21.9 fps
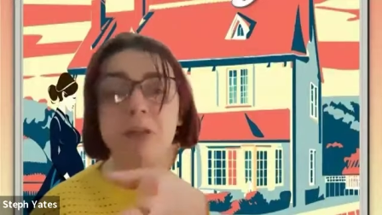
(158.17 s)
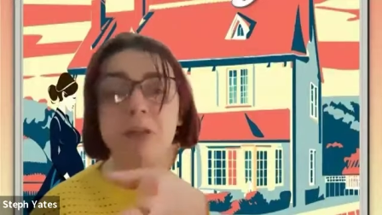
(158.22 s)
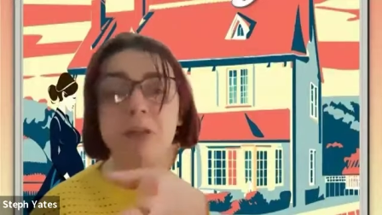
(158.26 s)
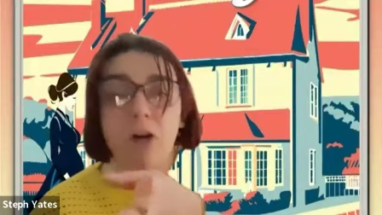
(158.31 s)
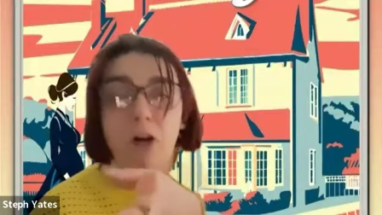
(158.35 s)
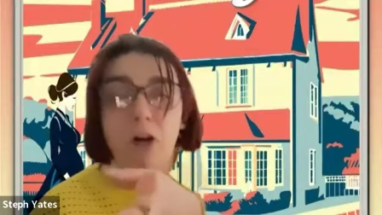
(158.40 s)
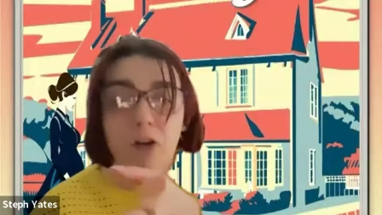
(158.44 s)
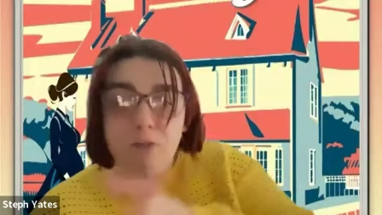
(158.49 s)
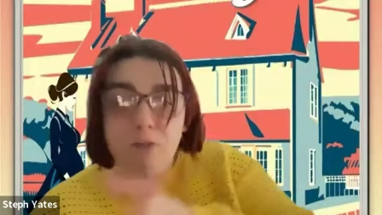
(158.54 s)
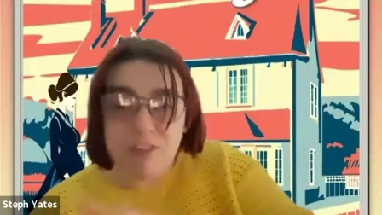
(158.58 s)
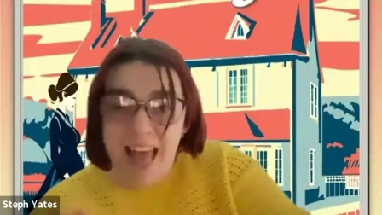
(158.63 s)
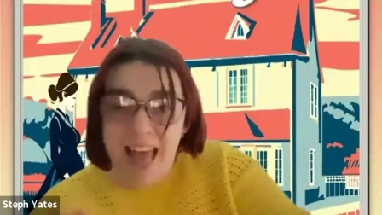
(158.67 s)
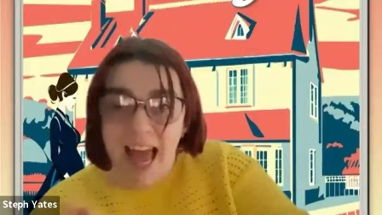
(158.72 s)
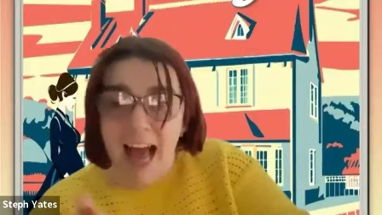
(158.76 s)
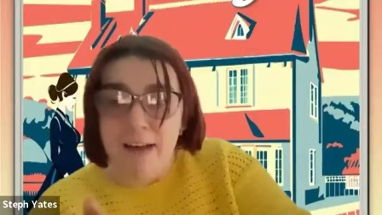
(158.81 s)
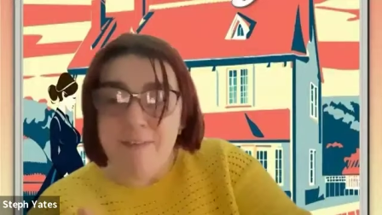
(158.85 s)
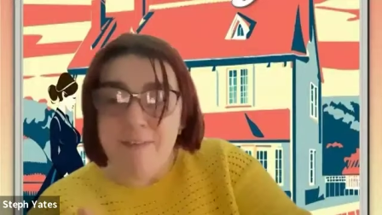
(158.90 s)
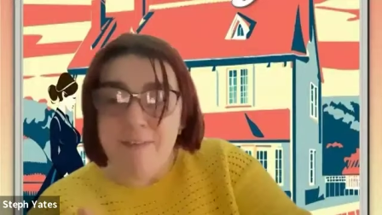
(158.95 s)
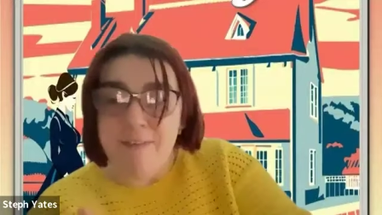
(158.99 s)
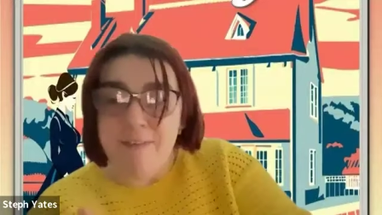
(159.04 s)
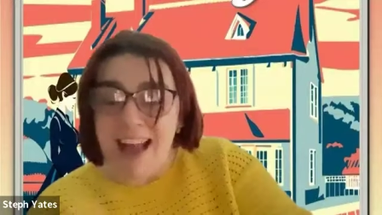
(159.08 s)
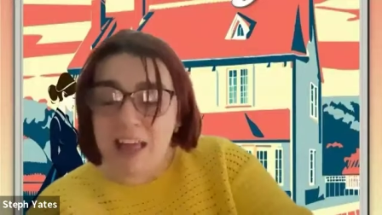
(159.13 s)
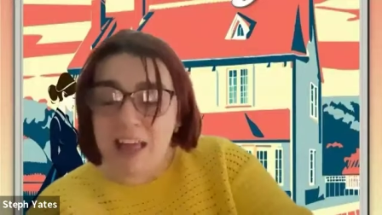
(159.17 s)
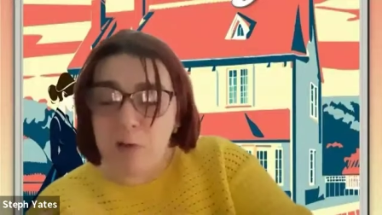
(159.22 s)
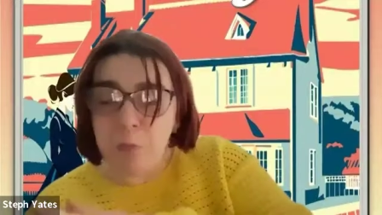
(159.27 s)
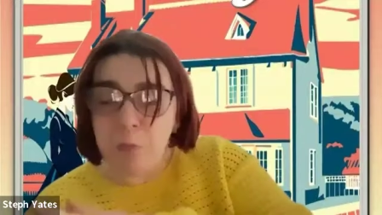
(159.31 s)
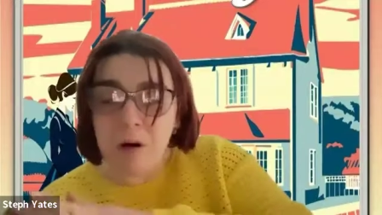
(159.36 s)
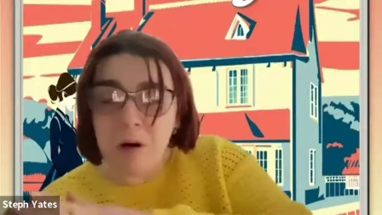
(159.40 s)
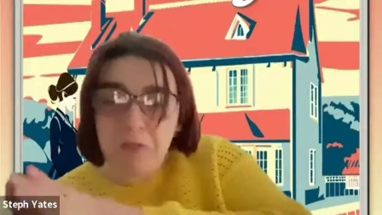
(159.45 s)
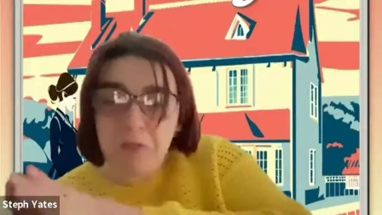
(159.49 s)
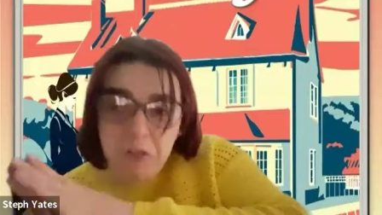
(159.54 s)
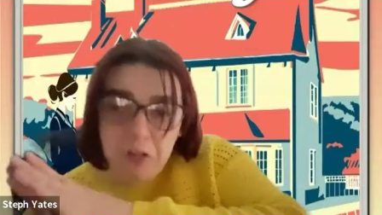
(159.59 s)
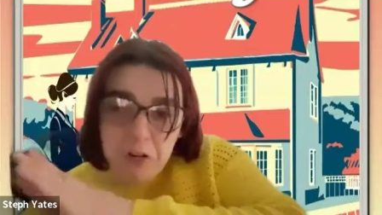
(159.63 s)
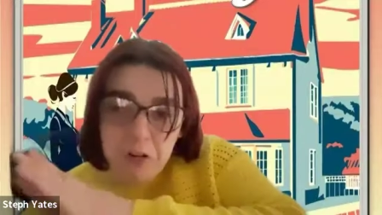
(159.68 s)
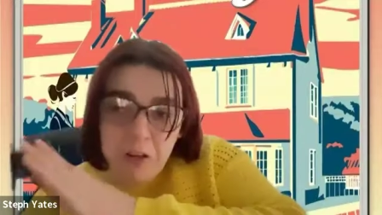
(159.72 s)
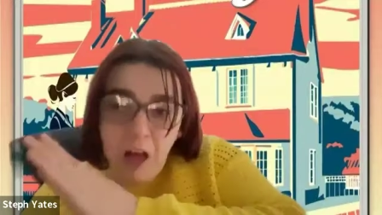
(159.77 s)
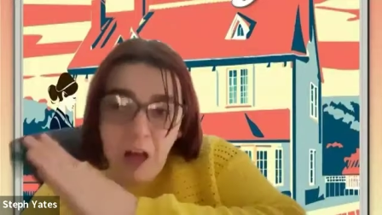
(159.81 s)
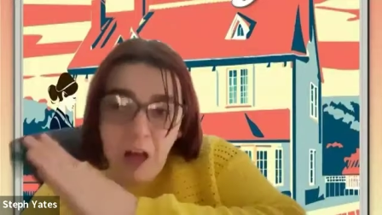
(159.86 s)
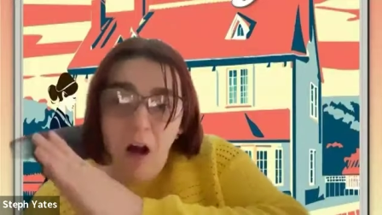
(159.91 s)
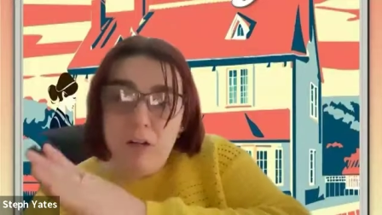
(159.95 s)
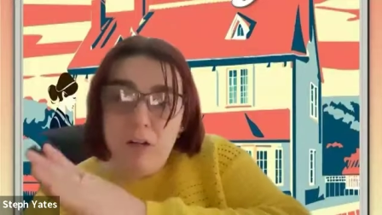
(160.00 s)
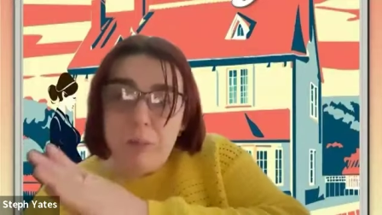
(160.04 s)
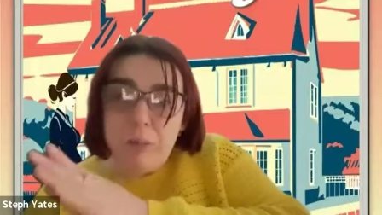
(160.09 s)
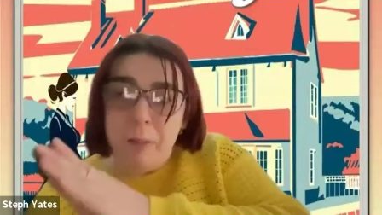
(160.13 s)
you're the director. We'll
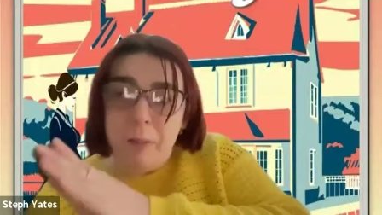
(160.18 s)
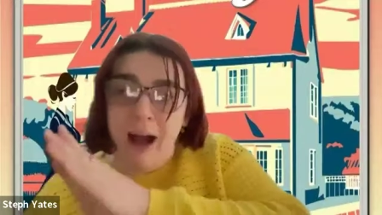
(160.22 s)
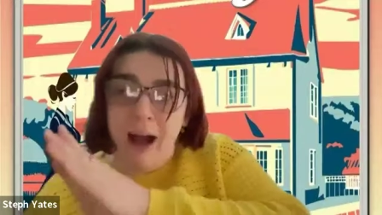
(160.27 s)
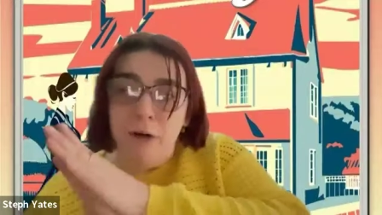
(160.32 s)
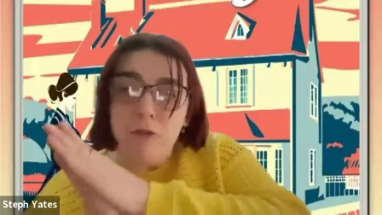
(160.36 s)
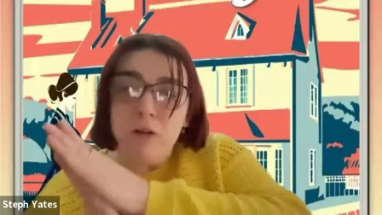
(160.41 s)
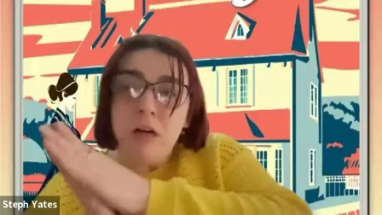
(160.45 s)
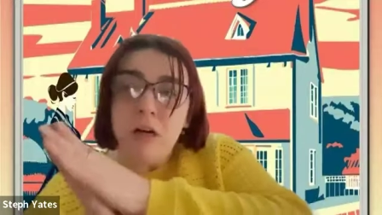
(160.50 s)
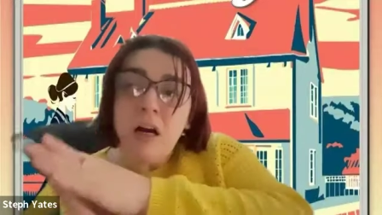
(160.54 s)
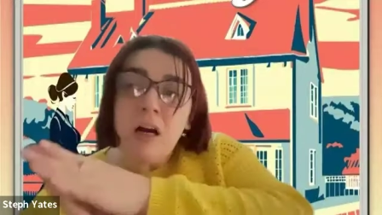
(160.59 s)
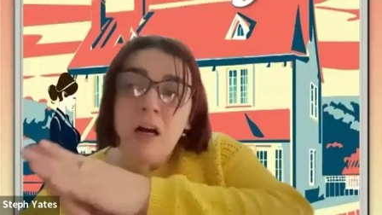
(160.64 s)
talk about